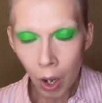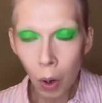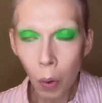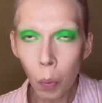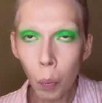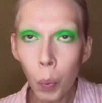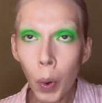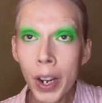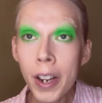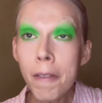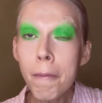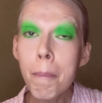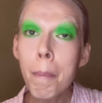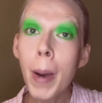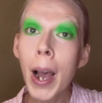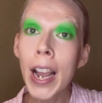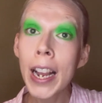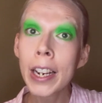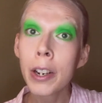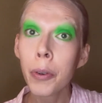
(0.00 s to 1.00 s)
one of
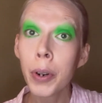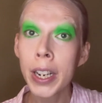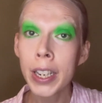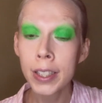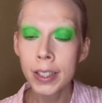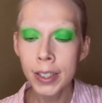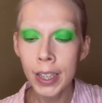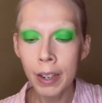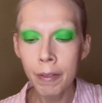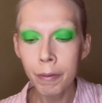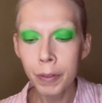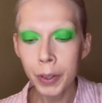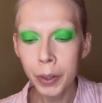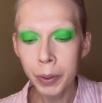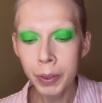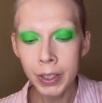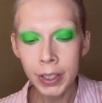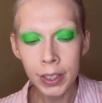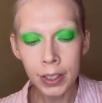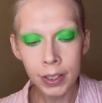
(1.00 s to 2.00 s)
my greatest
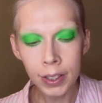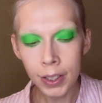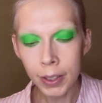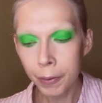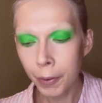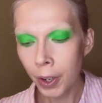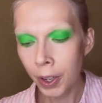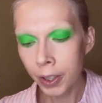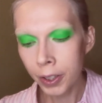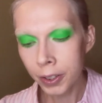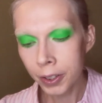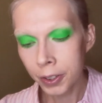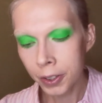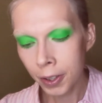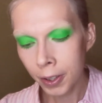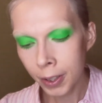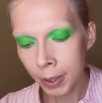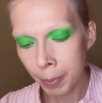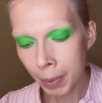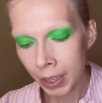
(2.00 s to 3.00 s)
influences as far as
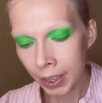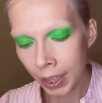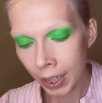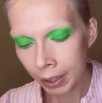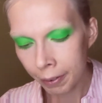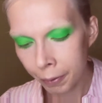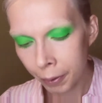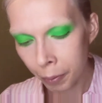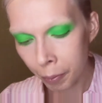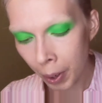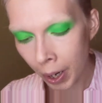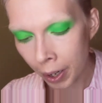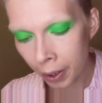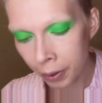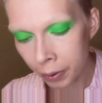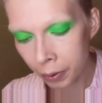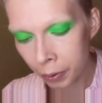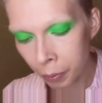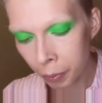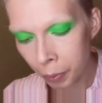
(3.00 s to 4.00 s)
turning my life
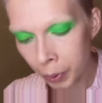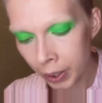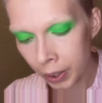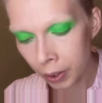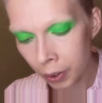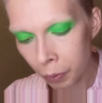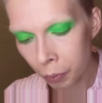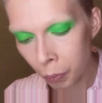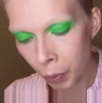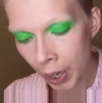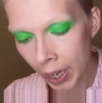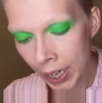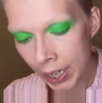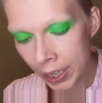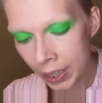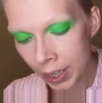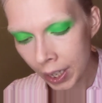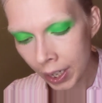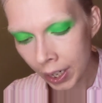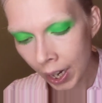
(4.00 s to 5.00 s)
around with the way
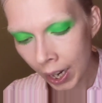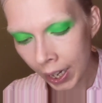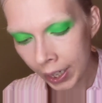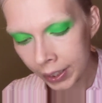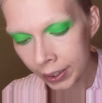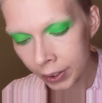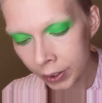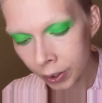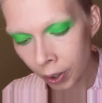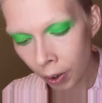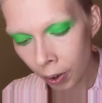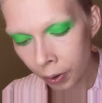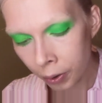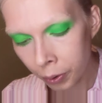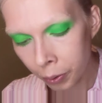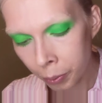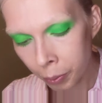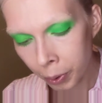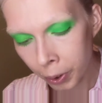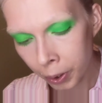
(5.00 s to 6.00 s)
that I saw the
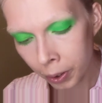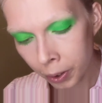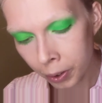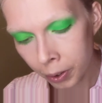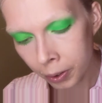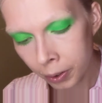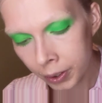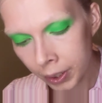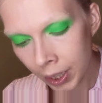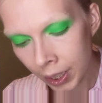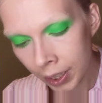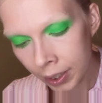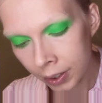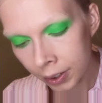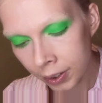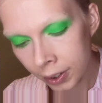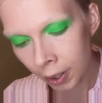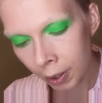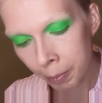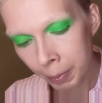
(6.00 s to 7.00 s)
world and
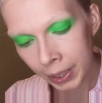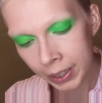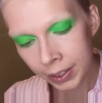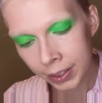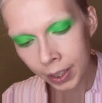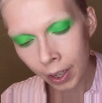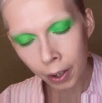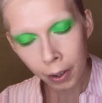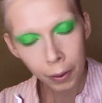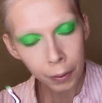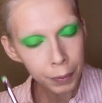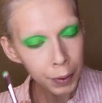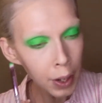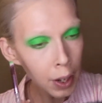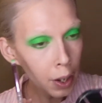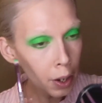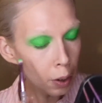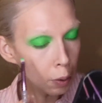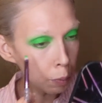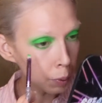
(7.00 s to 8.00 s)
saw myself
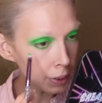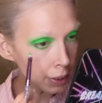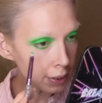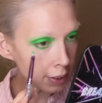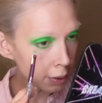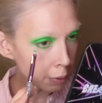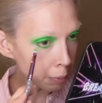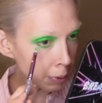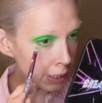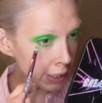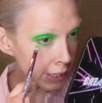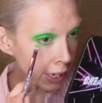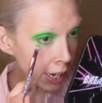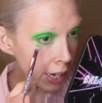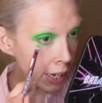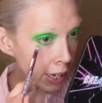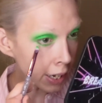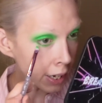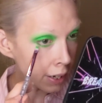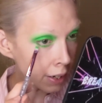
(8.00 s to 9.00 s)
was Louise
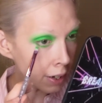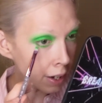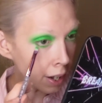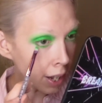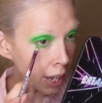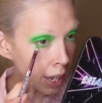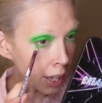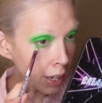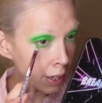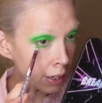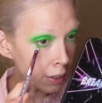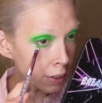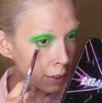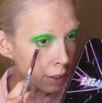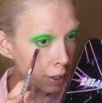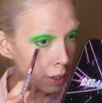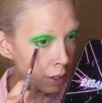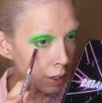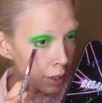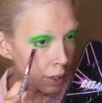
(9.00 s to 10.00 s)
Hay. And
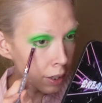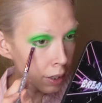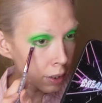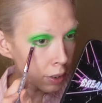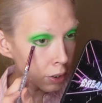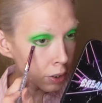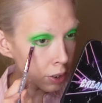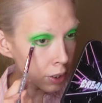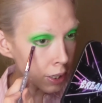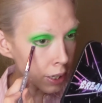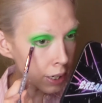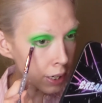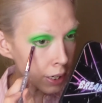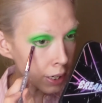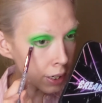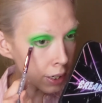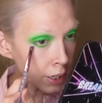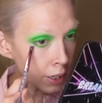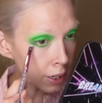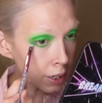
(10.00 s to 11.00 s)

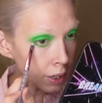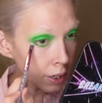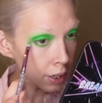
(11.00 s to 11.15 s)
she